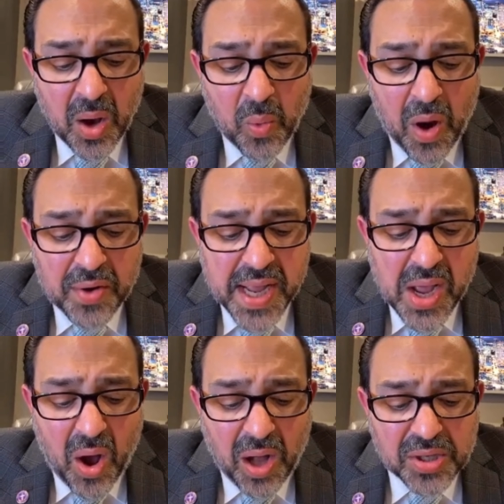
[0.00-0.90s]
won't he
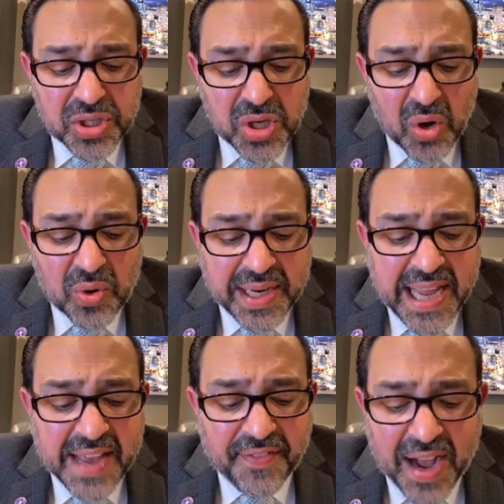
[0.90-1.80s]
also
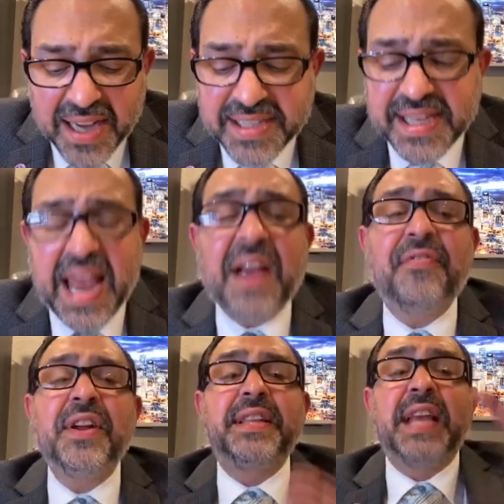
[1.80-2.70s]
give us
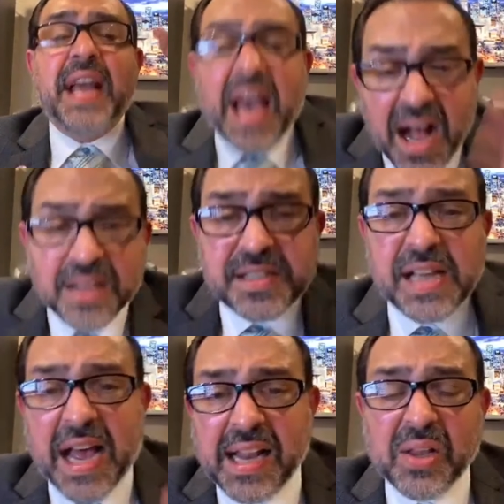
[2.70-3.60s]
everything else?
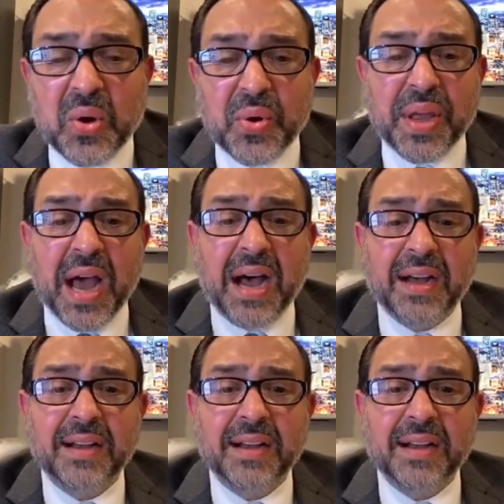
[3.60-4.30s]
Hallelujah.